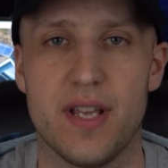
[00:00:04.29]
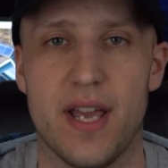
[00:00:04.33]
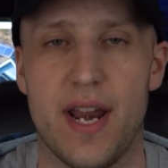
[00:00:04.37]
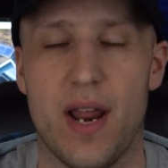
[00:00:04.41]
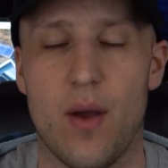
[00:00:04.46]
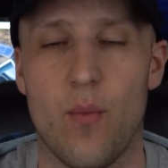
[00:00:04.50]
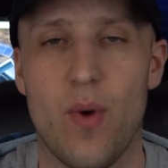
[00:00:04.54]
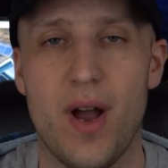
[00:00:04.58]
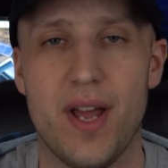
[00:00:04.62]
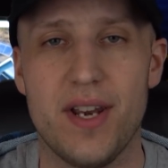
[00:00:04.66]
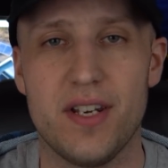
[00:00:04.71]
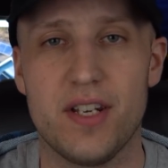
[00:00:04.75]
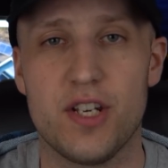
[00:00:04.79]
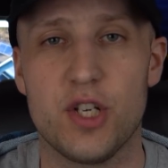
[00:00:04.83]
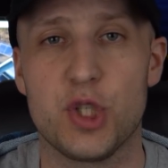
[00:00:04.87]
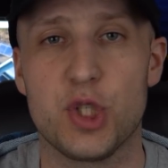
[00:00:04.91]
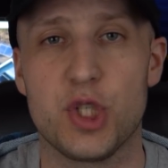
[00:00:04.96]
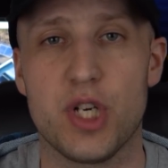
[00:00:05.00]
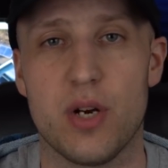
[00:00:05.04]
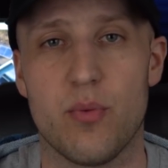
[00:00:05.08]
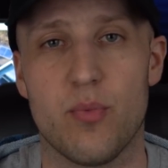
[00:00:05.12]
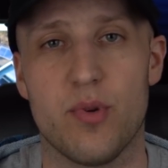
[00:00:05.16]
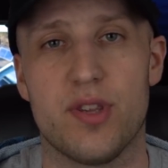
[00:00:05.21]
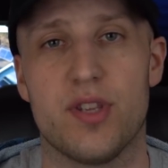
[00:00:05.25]
and I wanted to
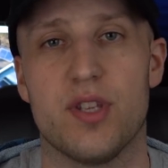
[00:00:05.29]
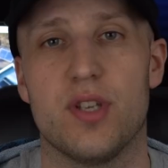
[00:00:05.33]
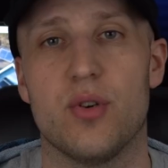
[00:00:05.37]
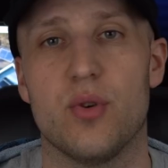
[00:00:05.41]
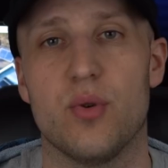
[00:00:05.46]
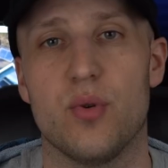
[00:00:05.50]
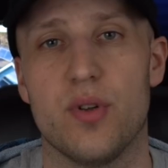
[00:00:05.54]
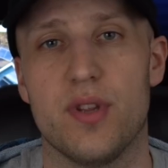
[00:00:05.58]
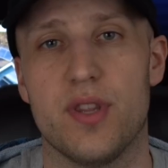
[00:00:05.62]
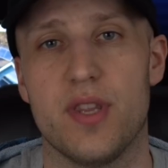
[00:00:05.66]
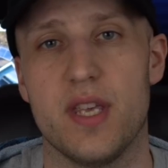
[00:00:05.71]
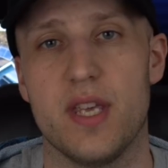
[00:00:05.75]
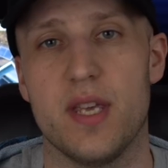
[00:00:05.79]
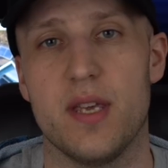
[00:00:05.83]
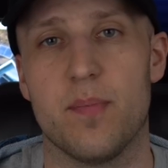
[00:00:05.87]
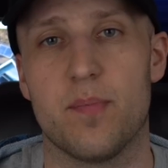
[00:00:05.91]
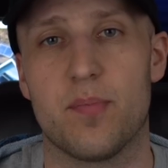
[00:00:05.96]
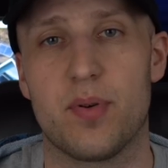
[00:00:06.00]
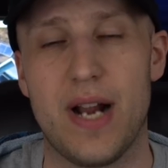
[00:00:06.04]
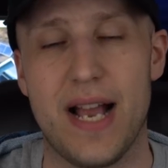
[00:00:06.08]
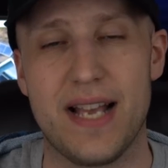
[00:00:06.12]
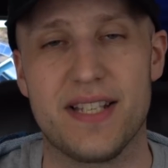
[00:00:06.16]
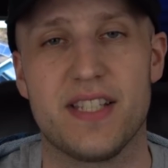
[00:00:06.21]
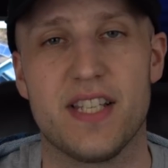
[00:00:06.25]
share with you the
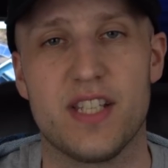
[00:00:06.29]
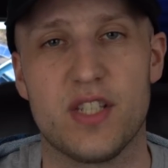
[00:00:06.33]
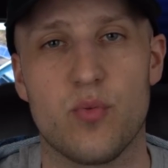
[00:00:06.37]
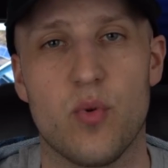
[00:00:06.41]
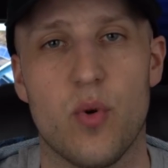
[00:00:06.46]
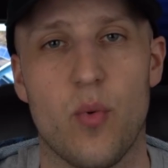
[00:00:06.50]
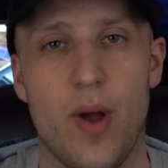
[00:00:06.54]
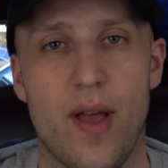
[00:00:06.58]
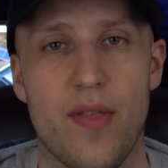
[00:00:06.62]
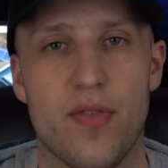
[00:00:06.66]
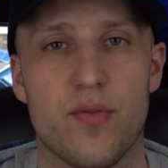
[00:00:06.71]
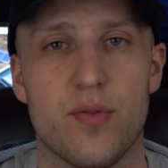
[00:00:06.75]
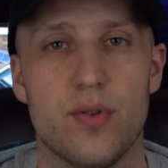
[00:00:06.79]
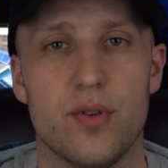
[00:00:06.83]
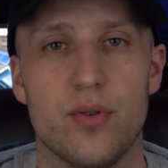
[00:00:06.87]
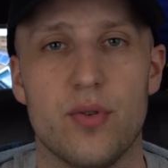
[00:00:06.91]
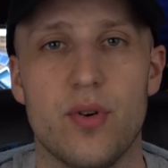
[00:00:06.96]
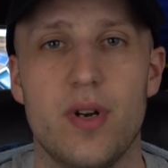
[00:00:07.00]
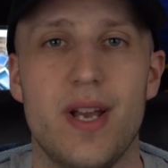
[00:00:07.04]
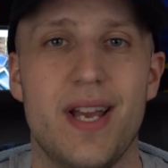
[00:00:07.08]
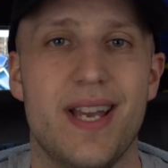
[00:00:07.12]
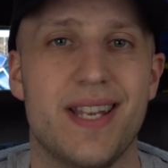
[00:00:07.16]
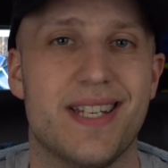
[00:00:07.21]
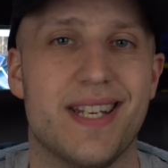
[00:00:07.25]
process we went through